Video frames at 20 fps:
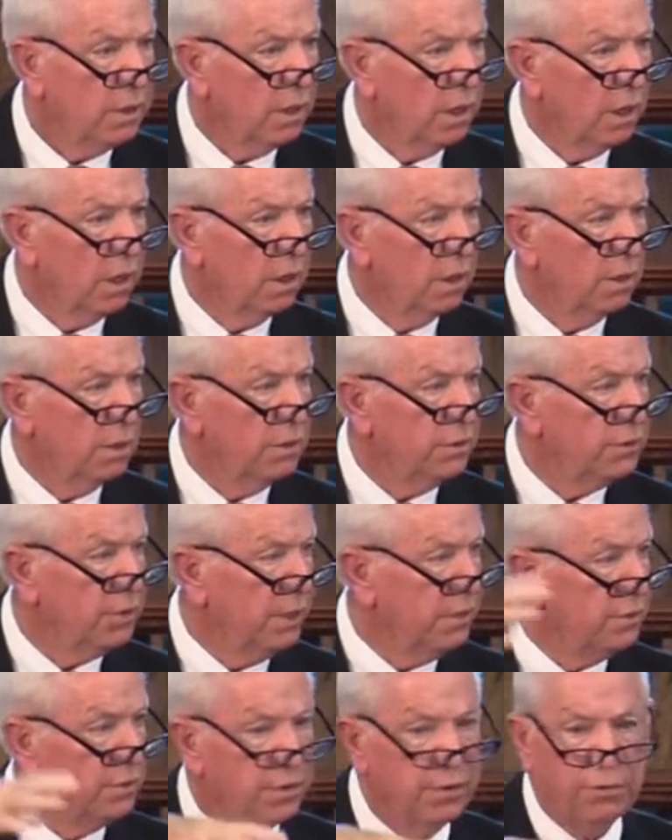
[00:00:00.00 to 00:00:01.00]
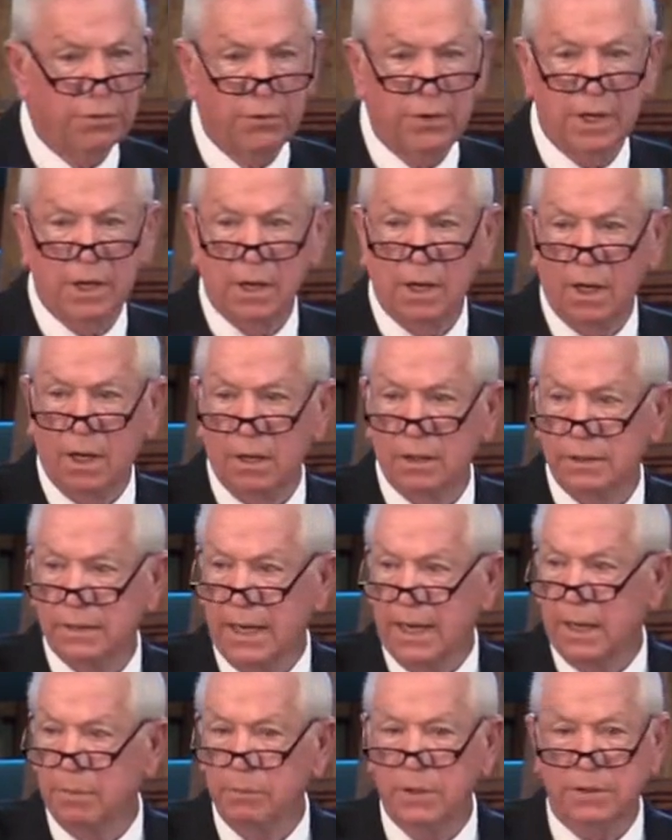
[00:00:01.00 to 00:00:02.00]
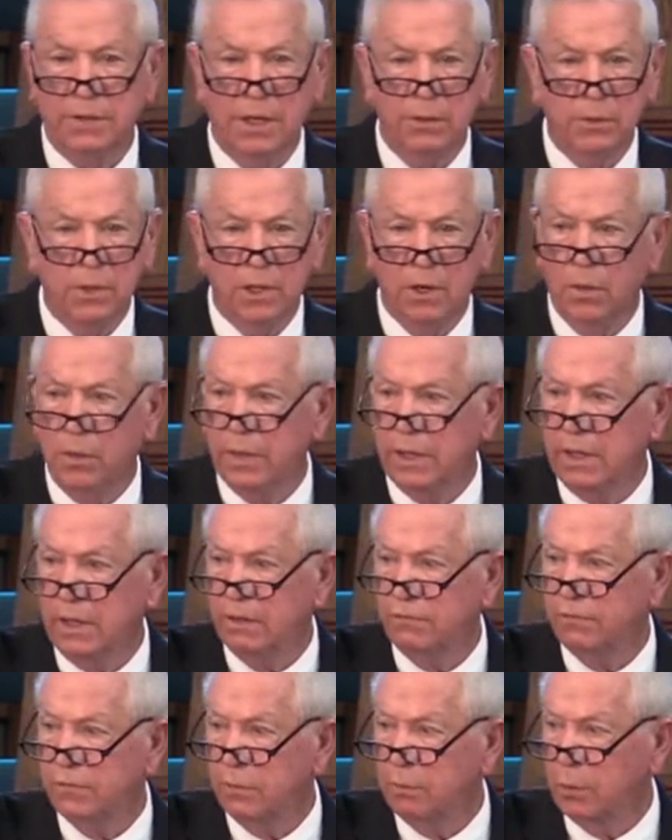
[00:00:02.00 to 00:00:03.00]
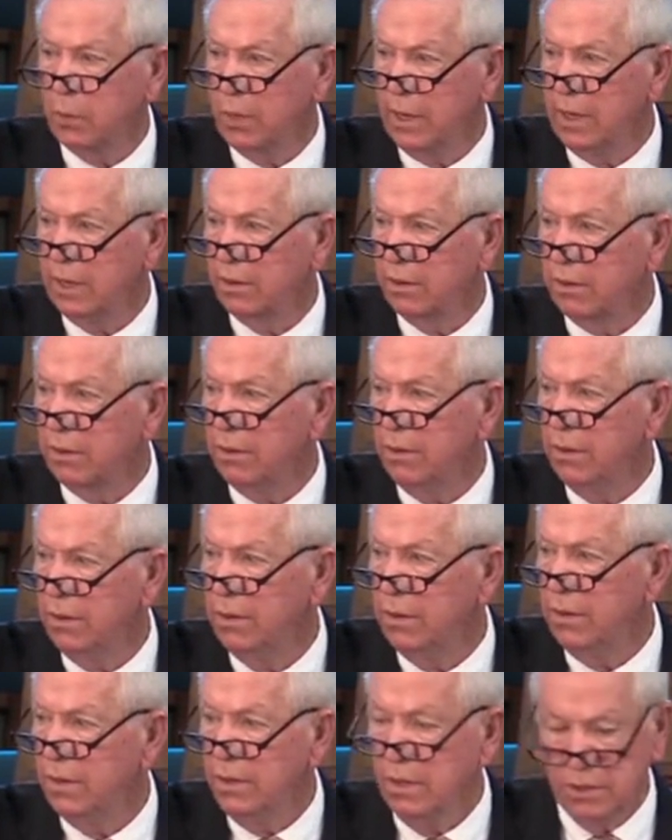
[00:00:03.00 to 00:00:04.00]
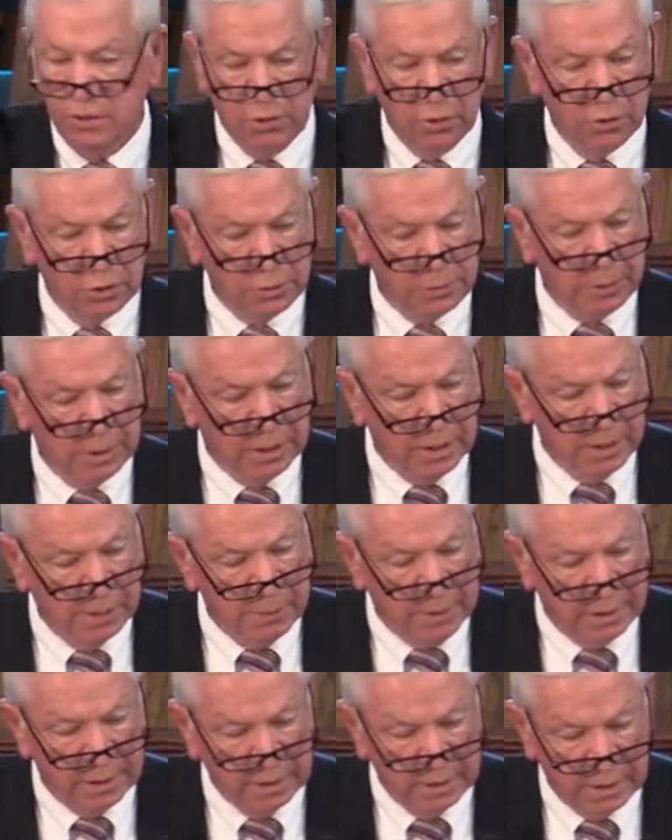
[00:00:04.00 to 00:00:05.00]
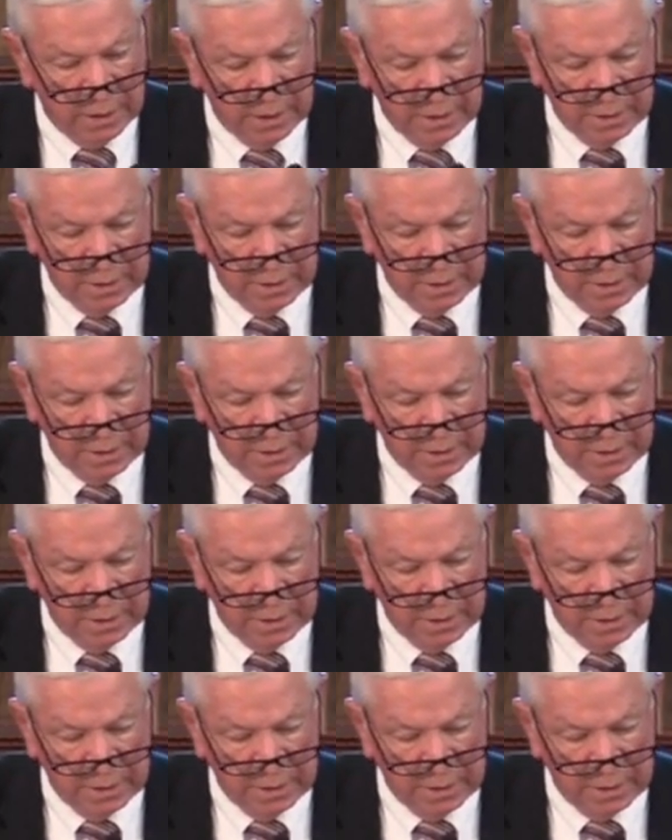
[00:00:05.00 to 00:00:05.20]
uh, since the three o'clock time that they were going in for prayer. So it's becoming in